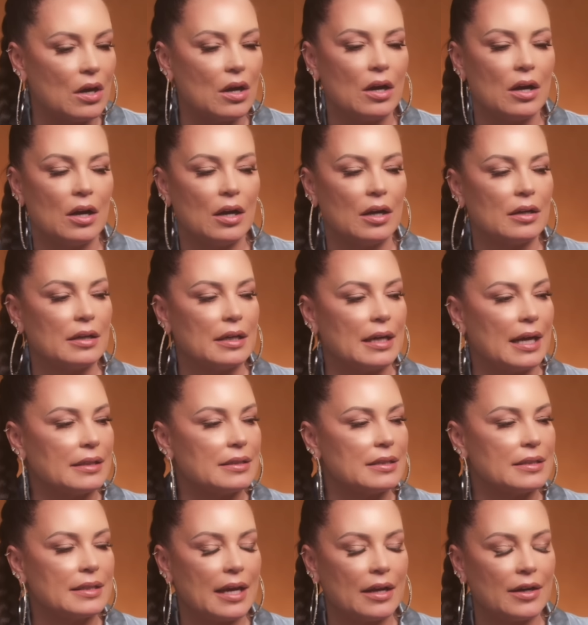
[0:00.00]
hard, not
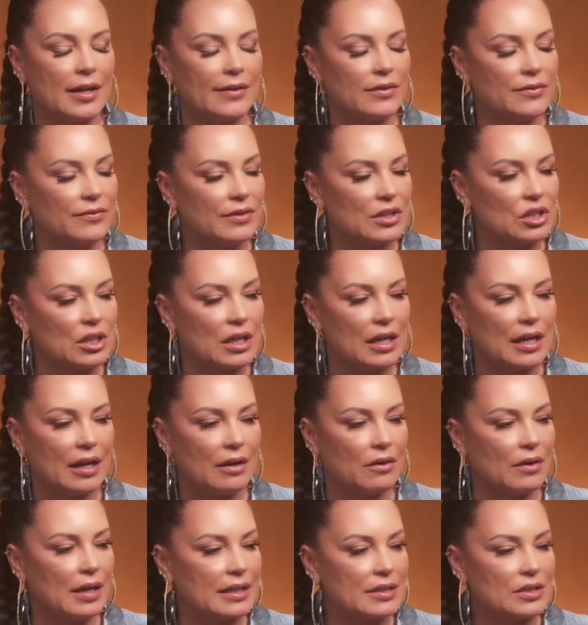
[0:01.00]
to say I don't have a vision and I
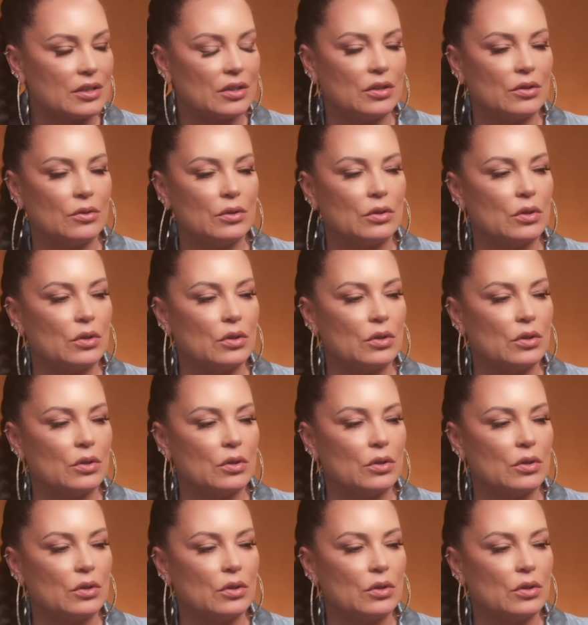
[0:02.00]
don't execute